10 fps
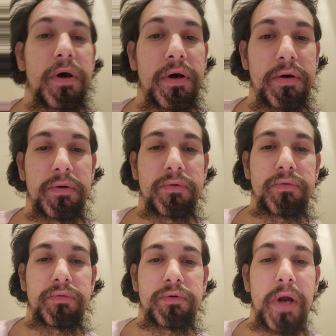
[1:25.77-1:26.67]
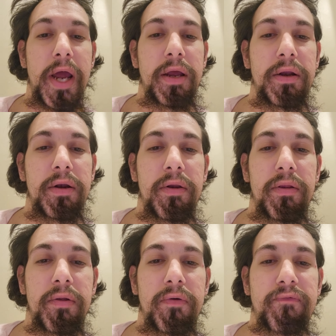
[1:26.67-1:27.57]
oh,
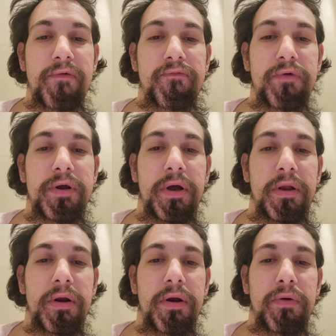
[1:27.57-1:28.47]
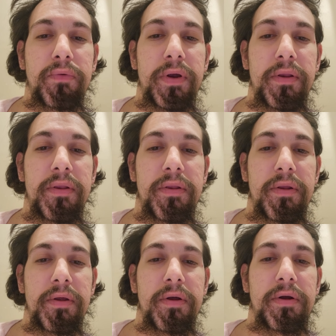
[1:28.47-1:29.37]
dragons of every color with
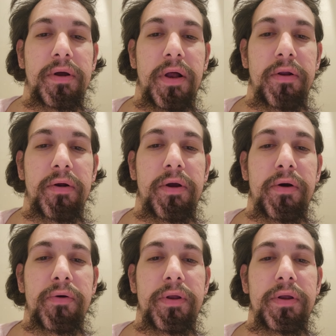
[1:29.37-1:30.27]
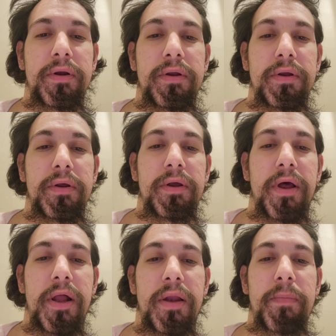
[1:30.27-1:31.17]
color coded
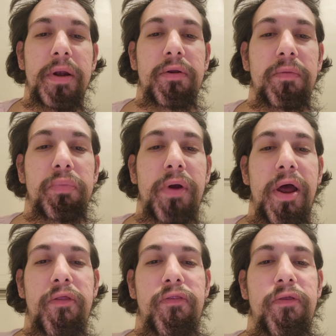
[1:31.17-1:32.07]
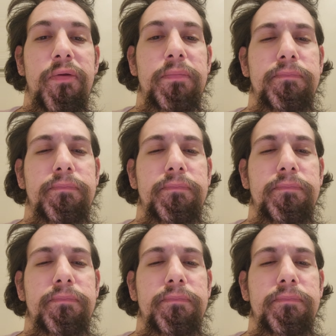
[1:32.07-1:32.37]
elemental breath.